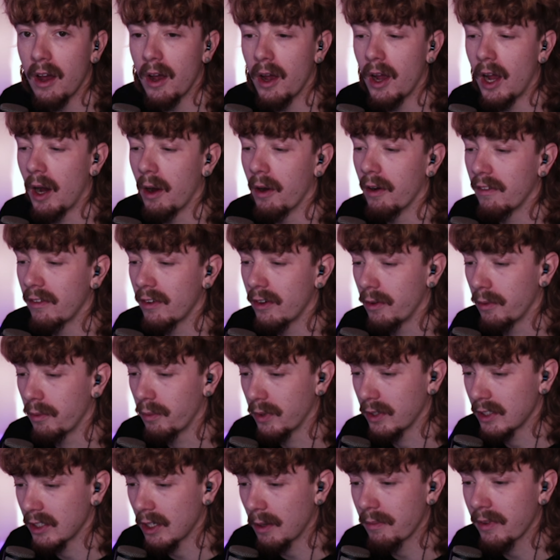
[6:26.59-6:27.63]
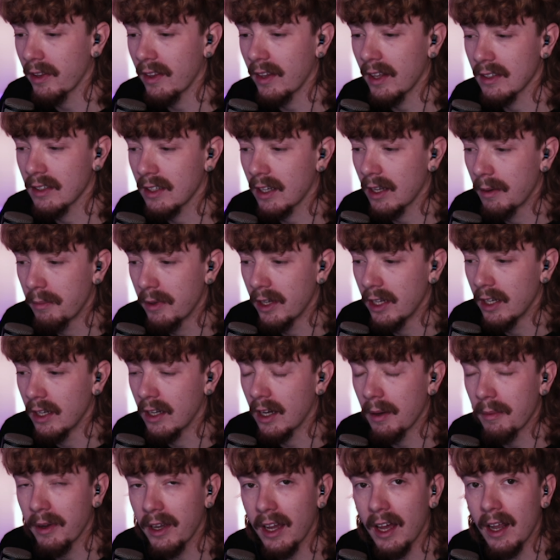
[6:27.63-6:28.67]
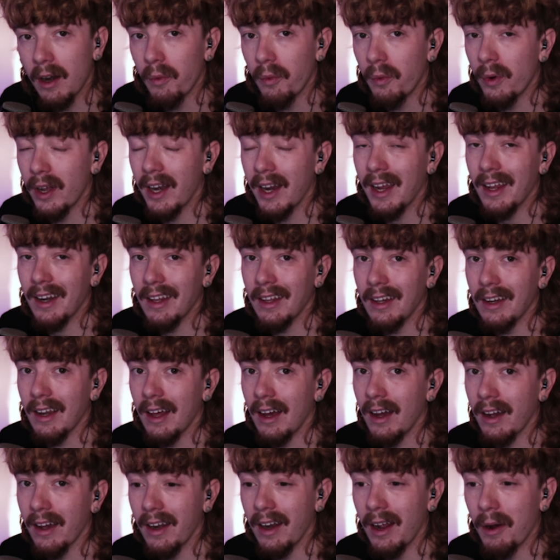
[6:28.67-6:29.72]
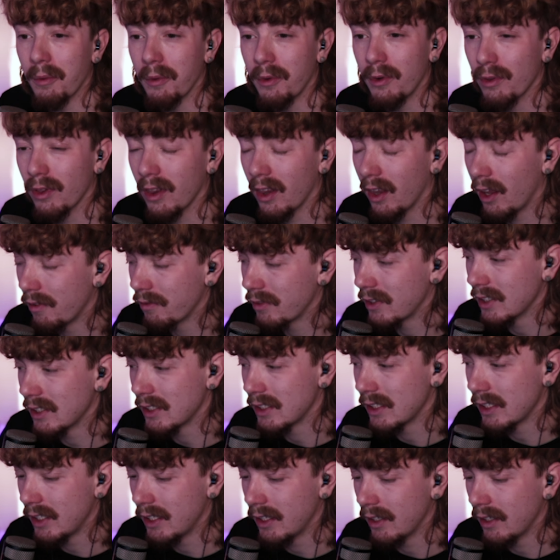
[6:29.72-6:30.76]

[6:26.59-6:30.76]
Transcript: However, with something that's going to be coming at 189, I would love to see